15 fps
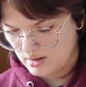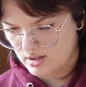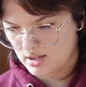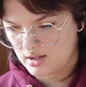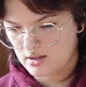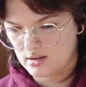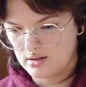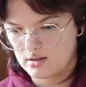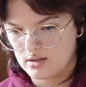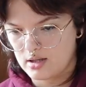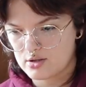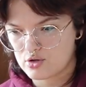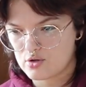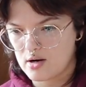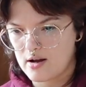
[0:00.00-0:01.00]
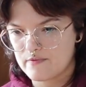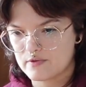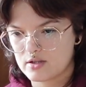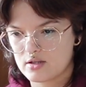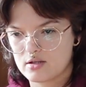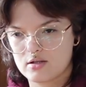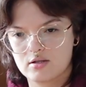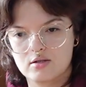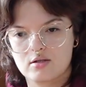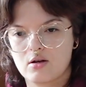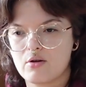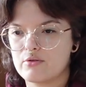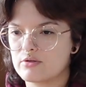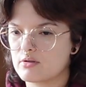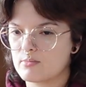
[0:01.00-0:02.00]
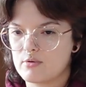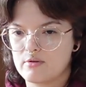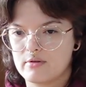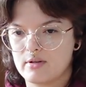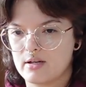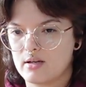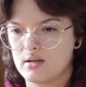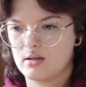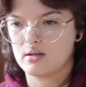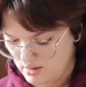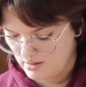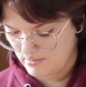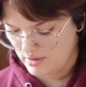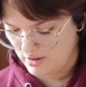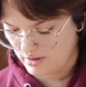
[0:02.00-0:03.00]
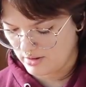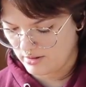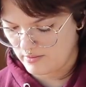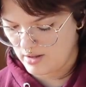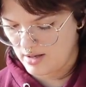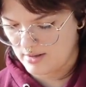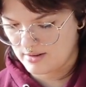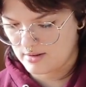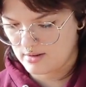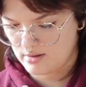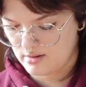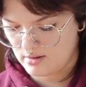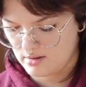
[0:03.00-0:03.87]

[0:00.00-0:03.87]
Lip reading: Like, it drafts so smoothly compared to the rest.